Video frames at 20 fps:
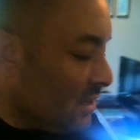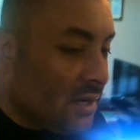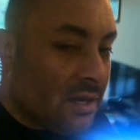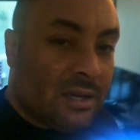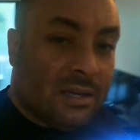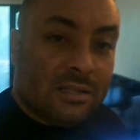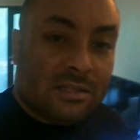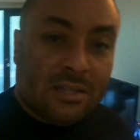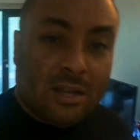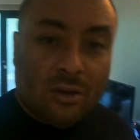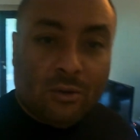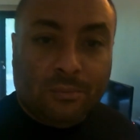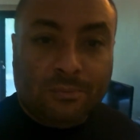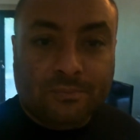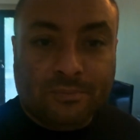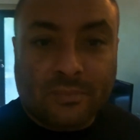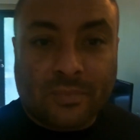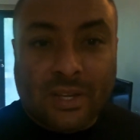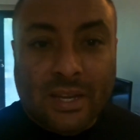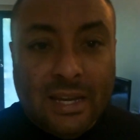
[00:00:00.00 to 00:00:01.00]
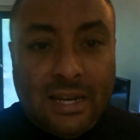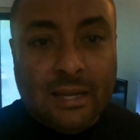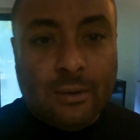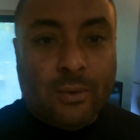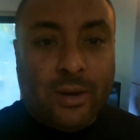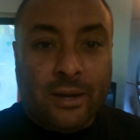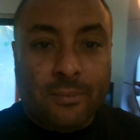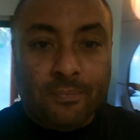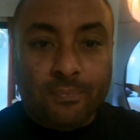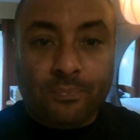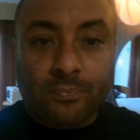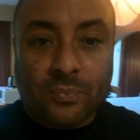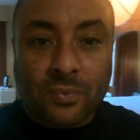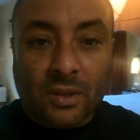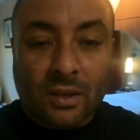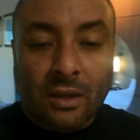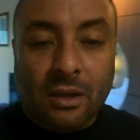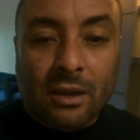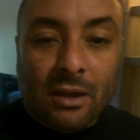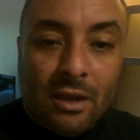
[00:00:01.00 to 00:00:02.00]
So anyway,
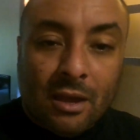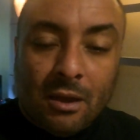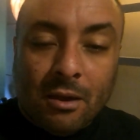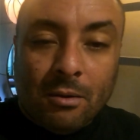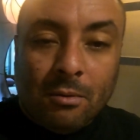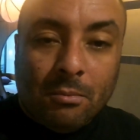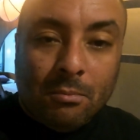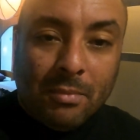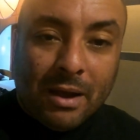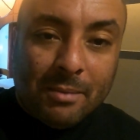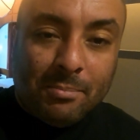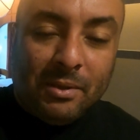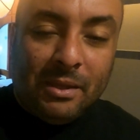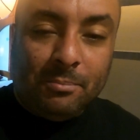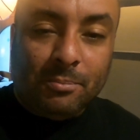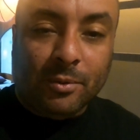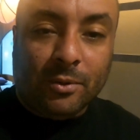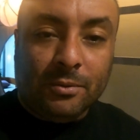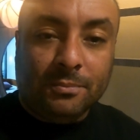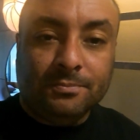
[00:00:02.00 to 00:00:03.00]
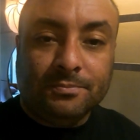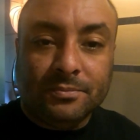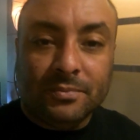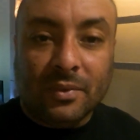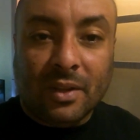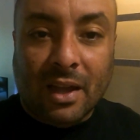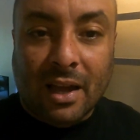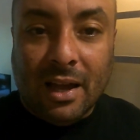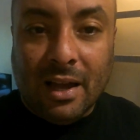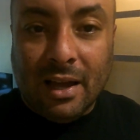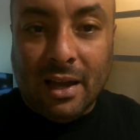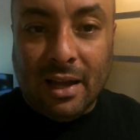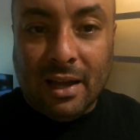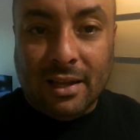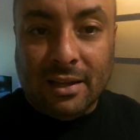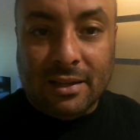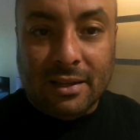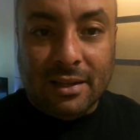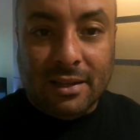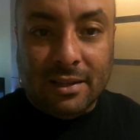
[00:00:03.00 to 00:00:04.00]
my people,
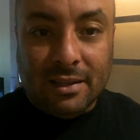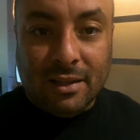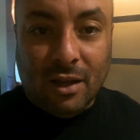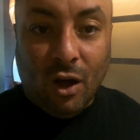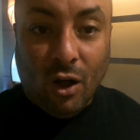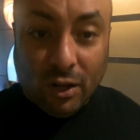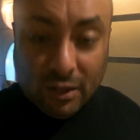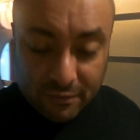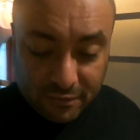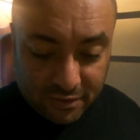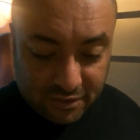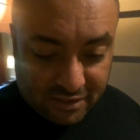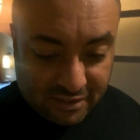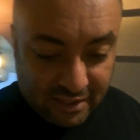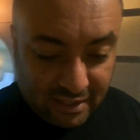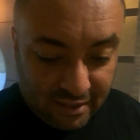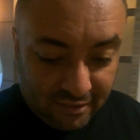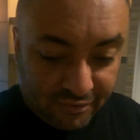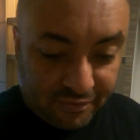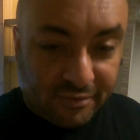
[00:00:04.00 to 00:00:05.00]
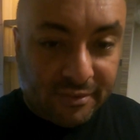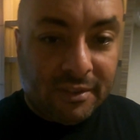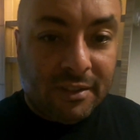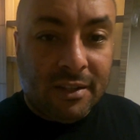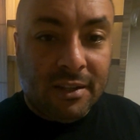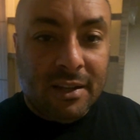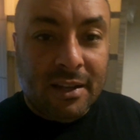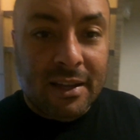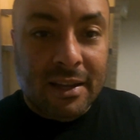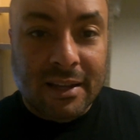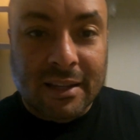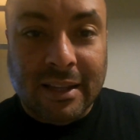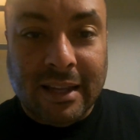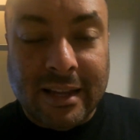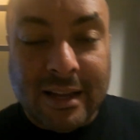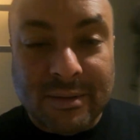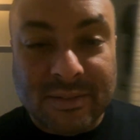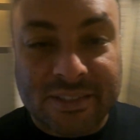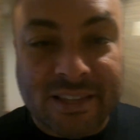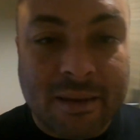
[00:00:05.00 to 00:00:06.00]
all of your stuff, like
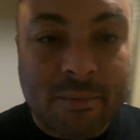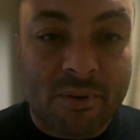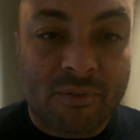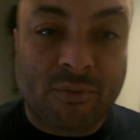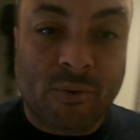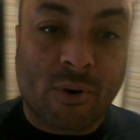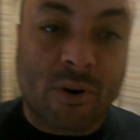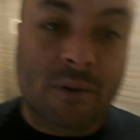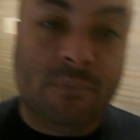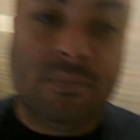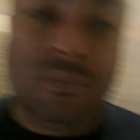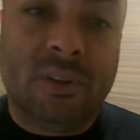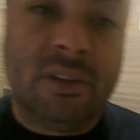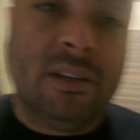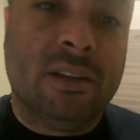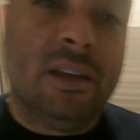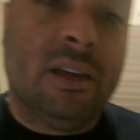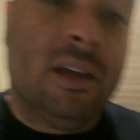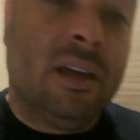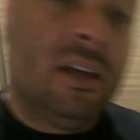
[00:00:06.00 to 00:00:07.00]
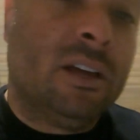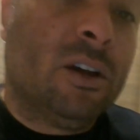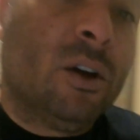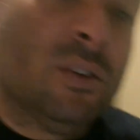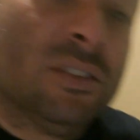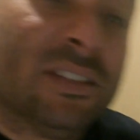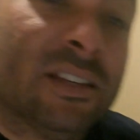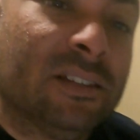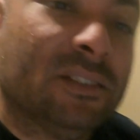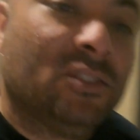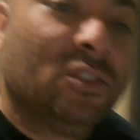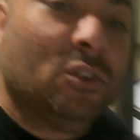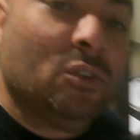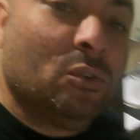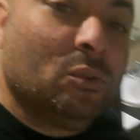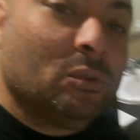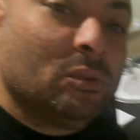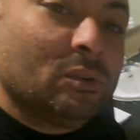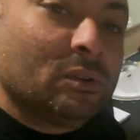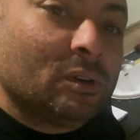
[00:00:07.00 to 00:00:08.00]
I was saying before, goes into
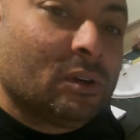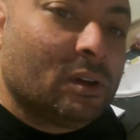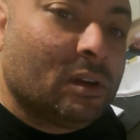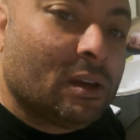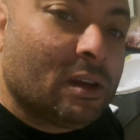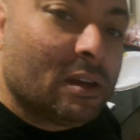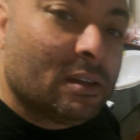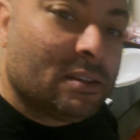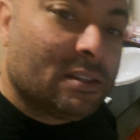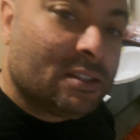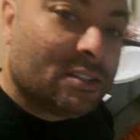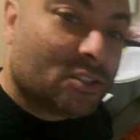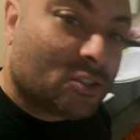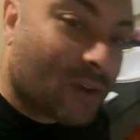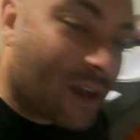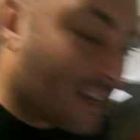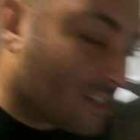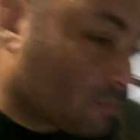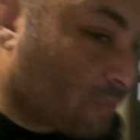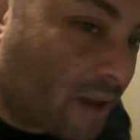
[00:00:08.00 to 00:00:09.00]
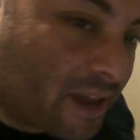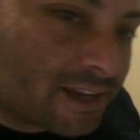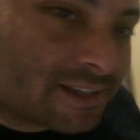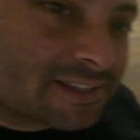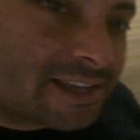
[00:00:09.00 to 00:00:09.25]
these trash bags.